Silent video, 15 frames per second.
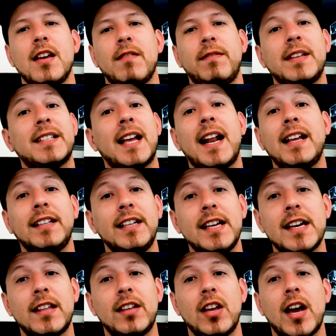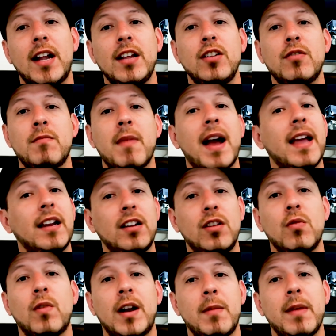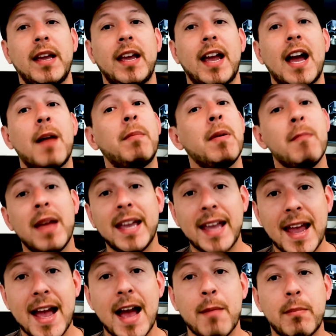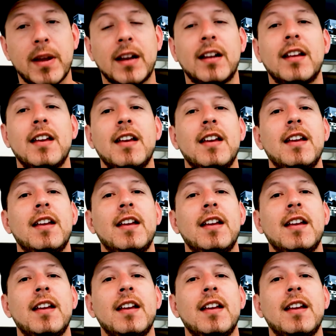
If it's an idea that you had in your mind and you want to make it happen, make it happen.